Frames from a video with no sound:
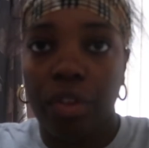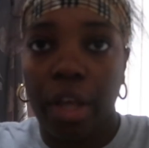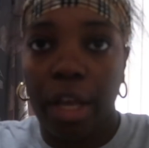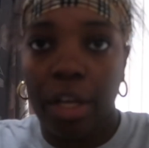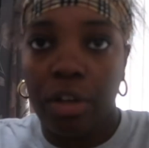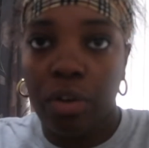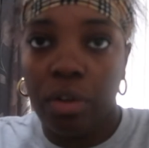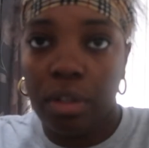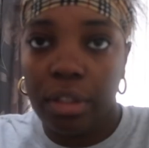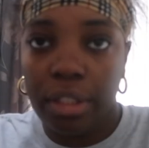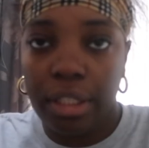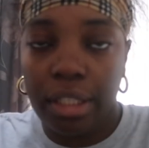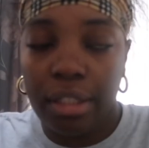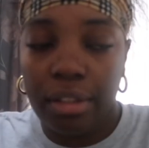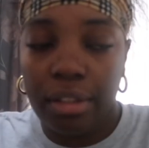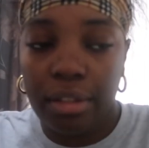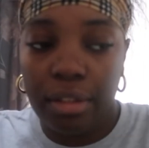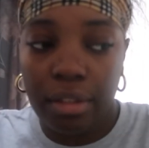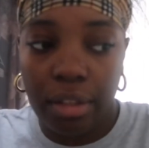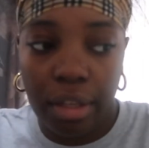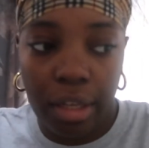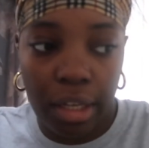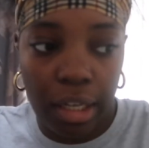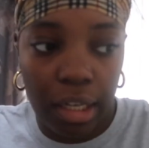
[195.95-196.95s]
I got these
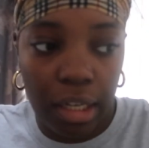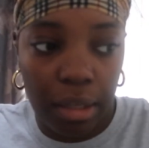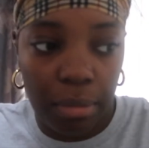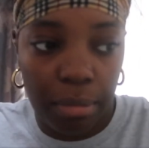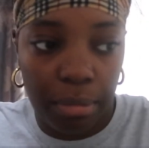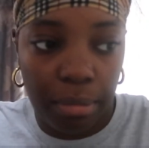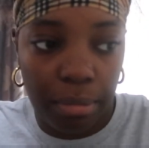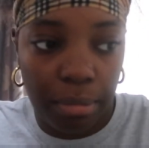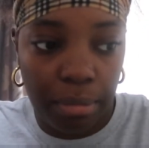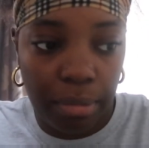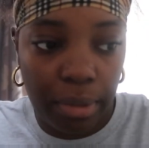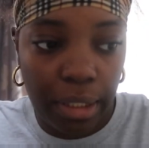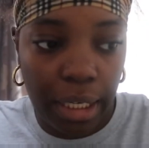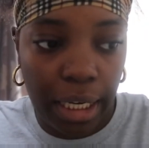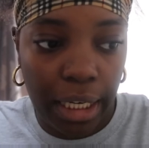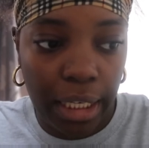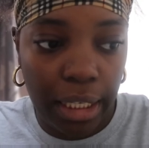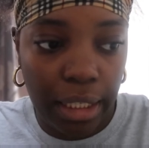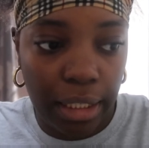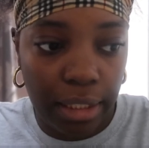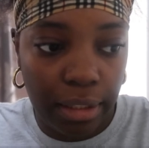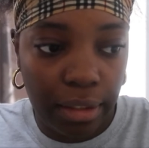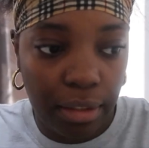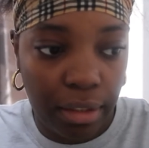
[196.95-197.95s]

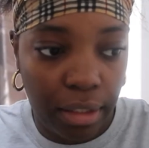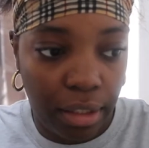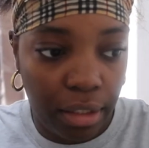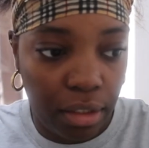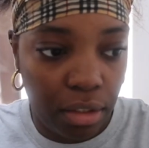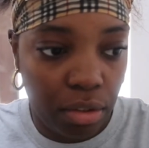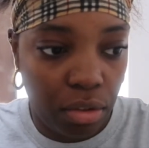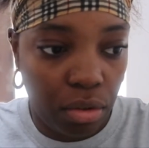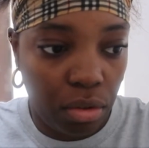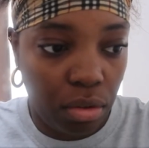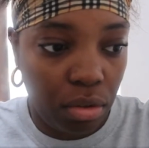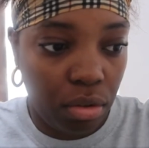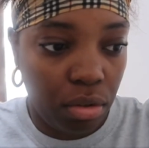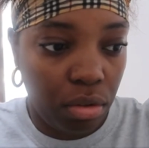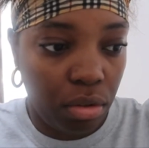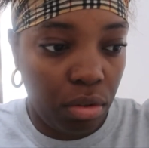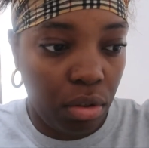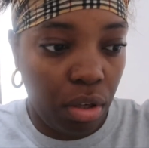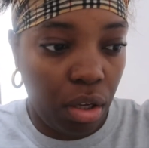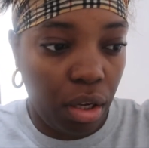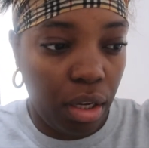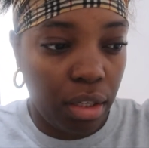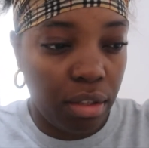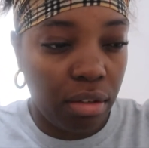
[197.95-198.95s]
necklaces
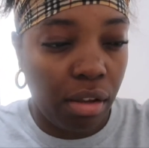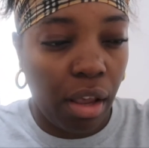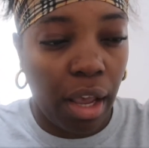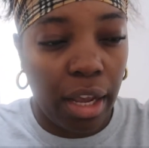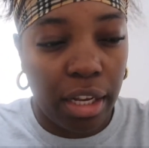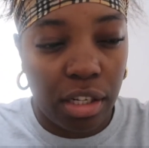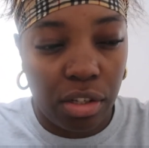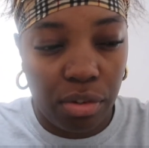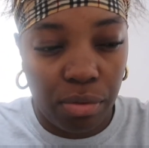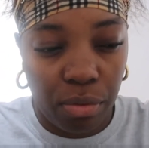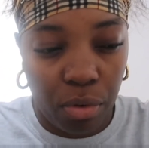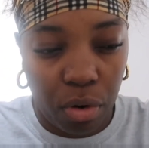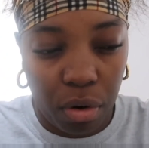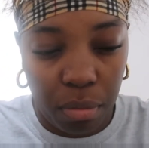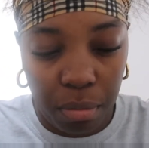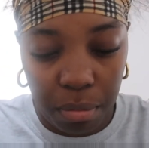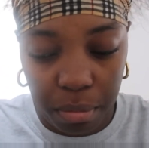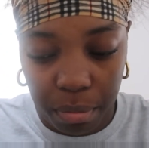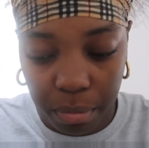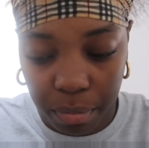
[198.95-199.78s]
aside from